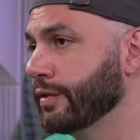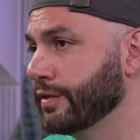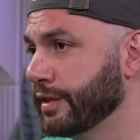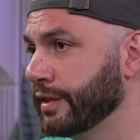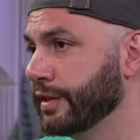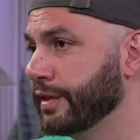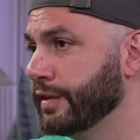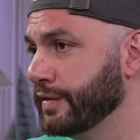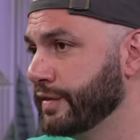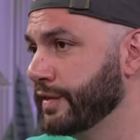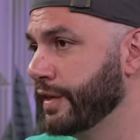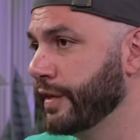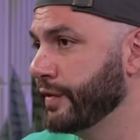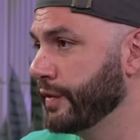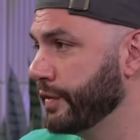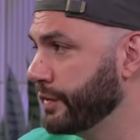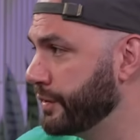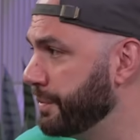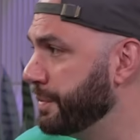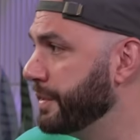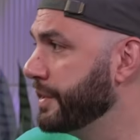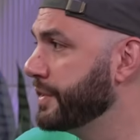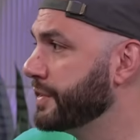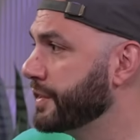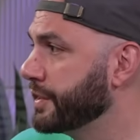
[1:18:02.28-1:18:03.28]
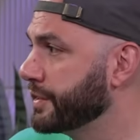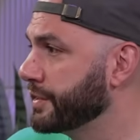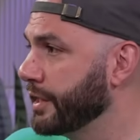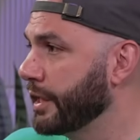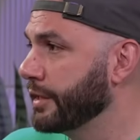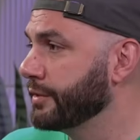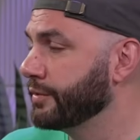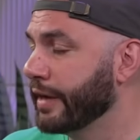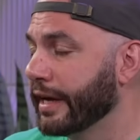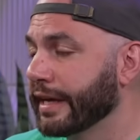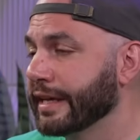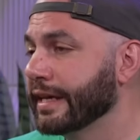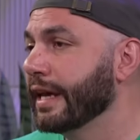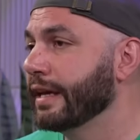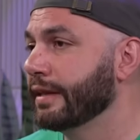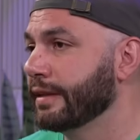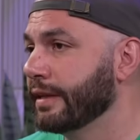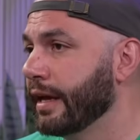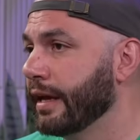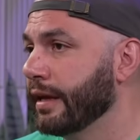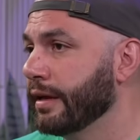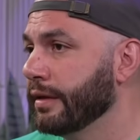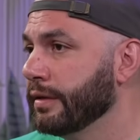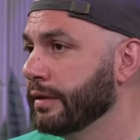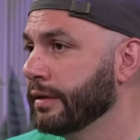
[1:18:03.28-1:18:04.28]
to continue to be successful. I get
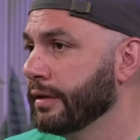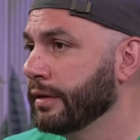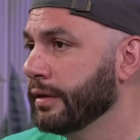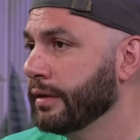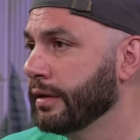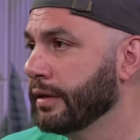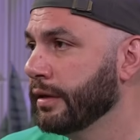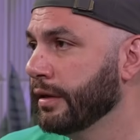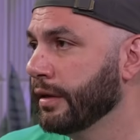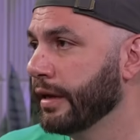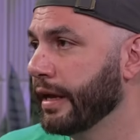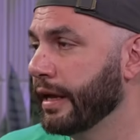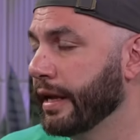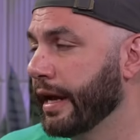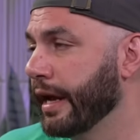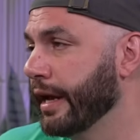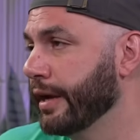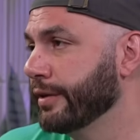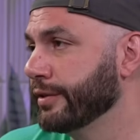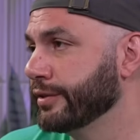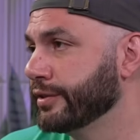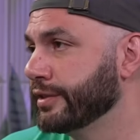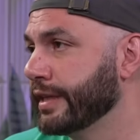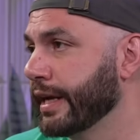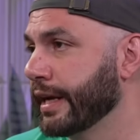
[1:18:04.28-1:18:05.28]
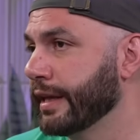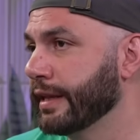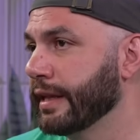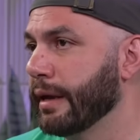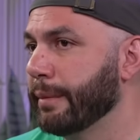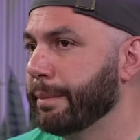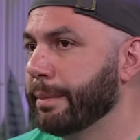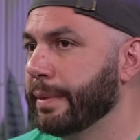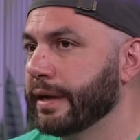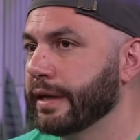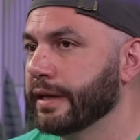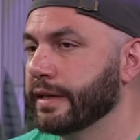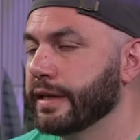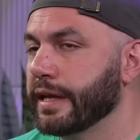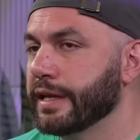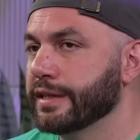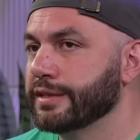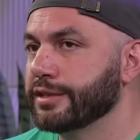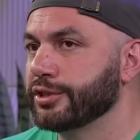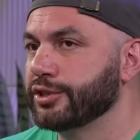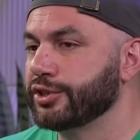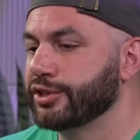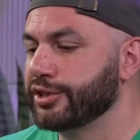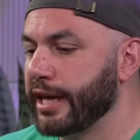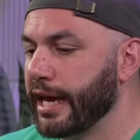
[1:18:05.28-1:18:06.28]
that. And I understand that. But it's
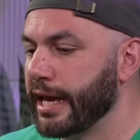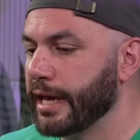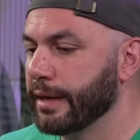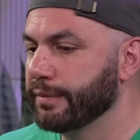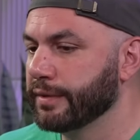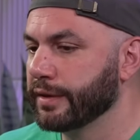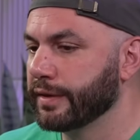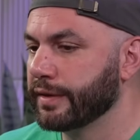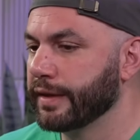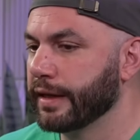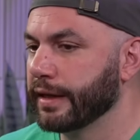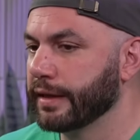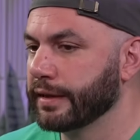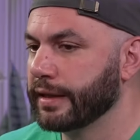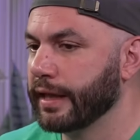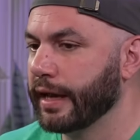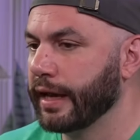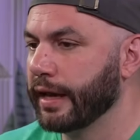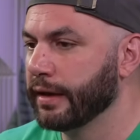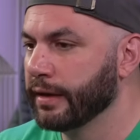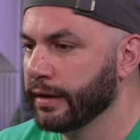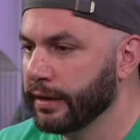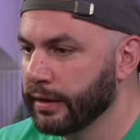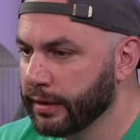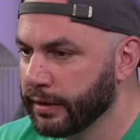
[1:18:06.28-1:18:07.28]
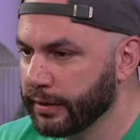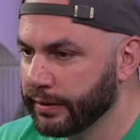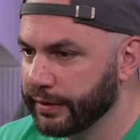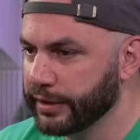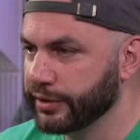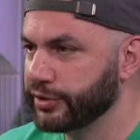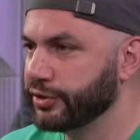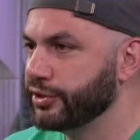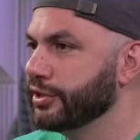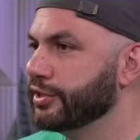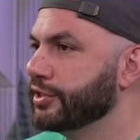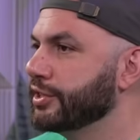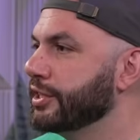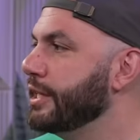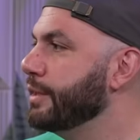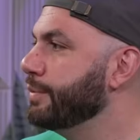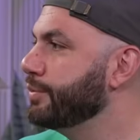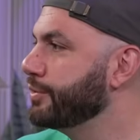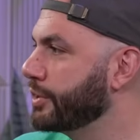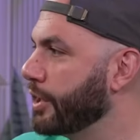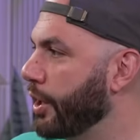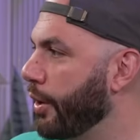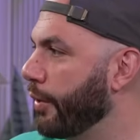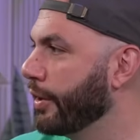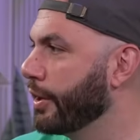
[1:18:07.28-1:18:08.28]
a shame to think that this just keeps
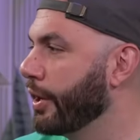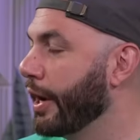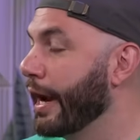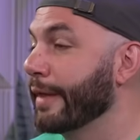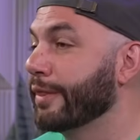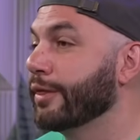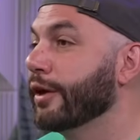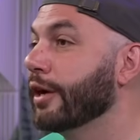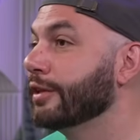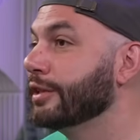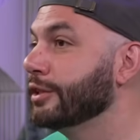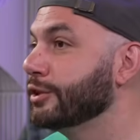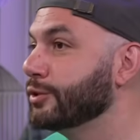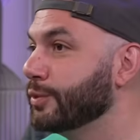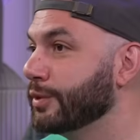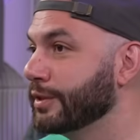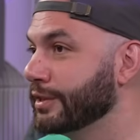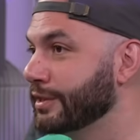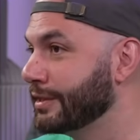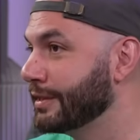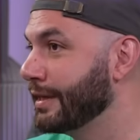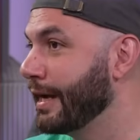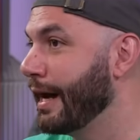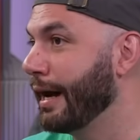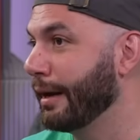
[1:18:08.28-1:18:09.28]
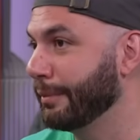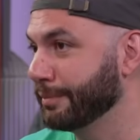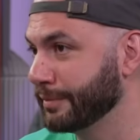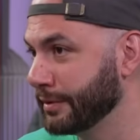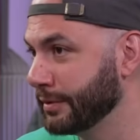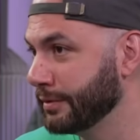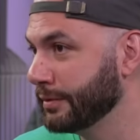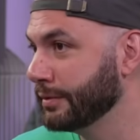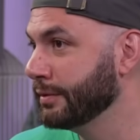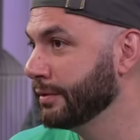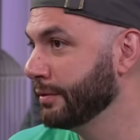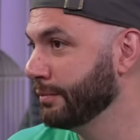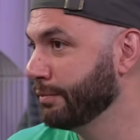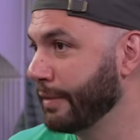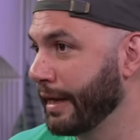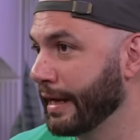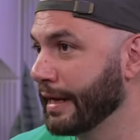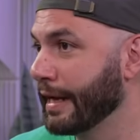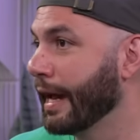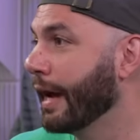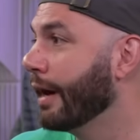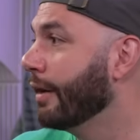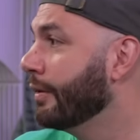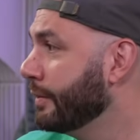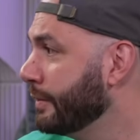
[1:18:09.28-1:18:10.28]
going on. I thought this would have stopped by
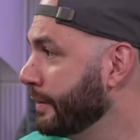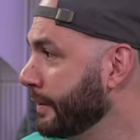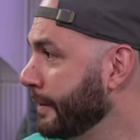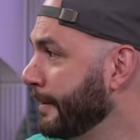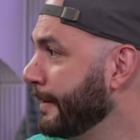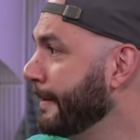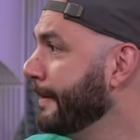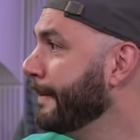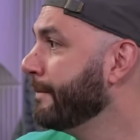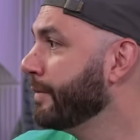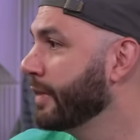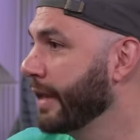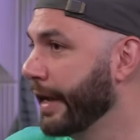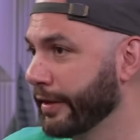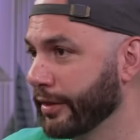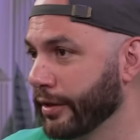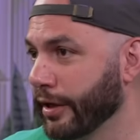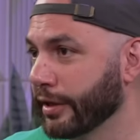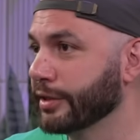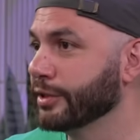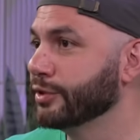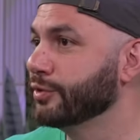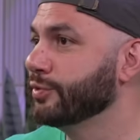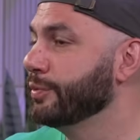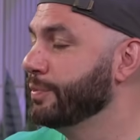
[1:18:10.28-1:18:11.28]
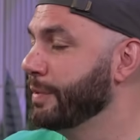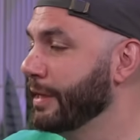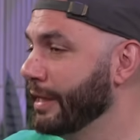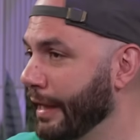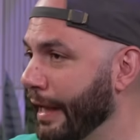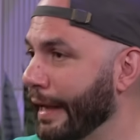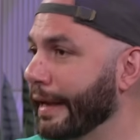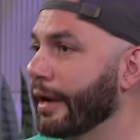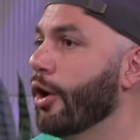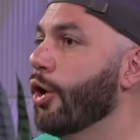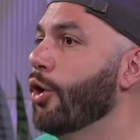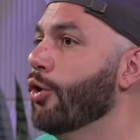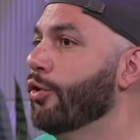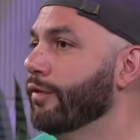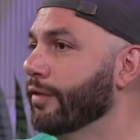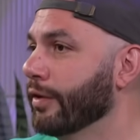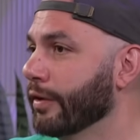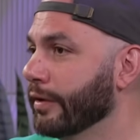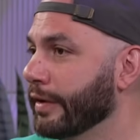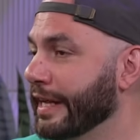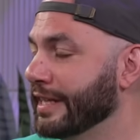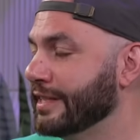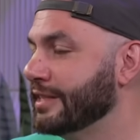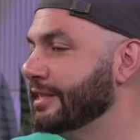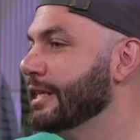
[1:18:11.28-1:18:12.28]
now. I thought this would be like
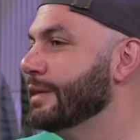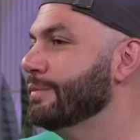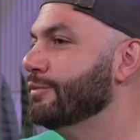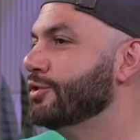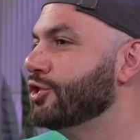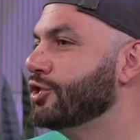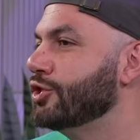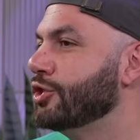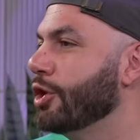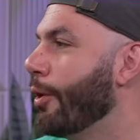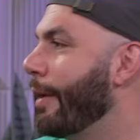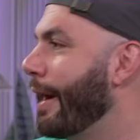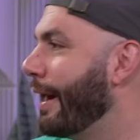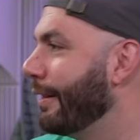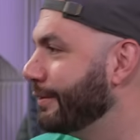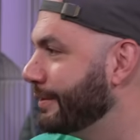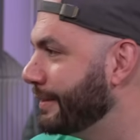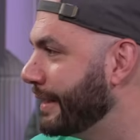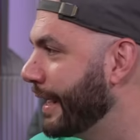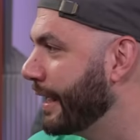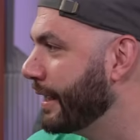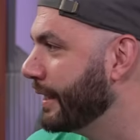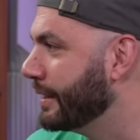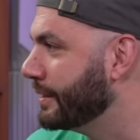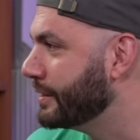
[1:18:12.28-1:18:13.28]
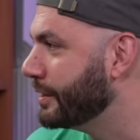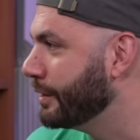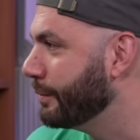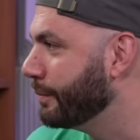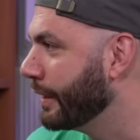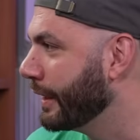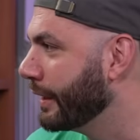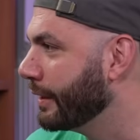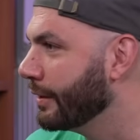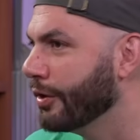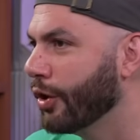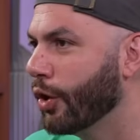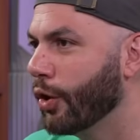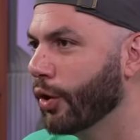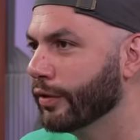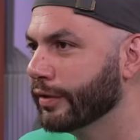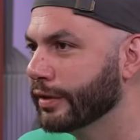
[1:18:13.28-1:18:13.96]
over. It seems so outdated to me, all